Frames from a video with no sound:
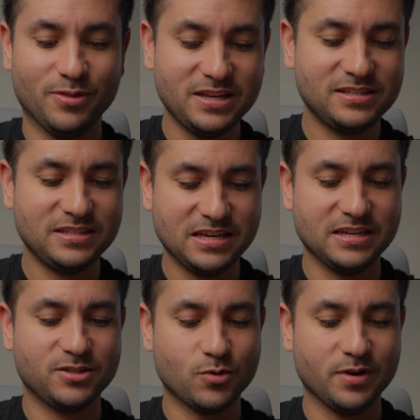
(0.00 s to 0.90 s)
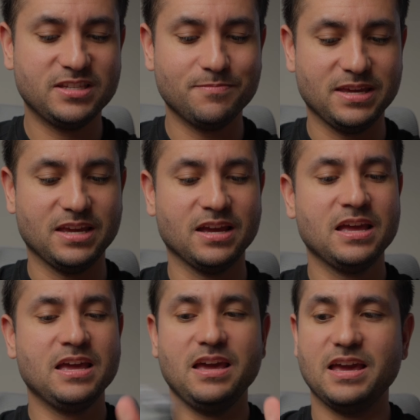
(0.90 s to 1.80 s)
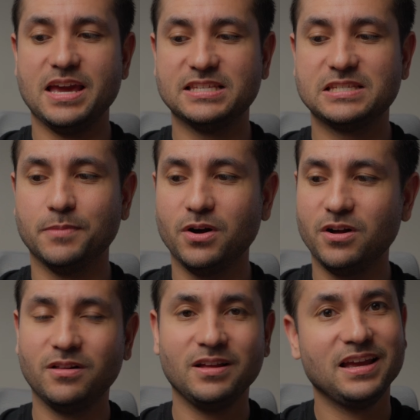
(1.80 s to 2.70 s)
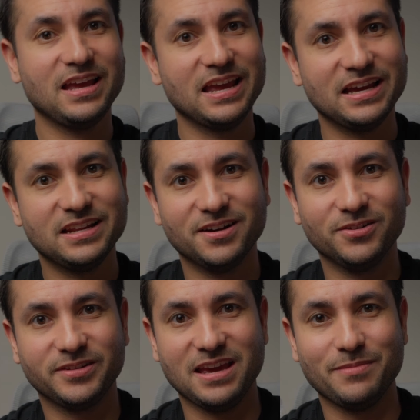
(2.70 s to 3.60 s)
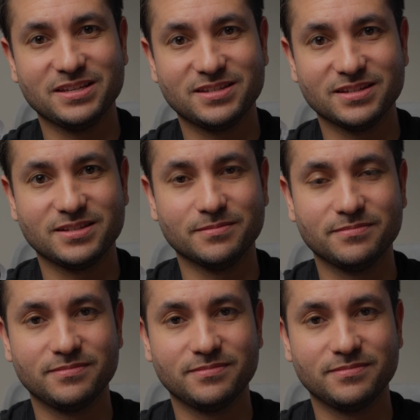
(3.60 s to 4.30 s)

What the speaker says: This is going to be a small handheld gaming system.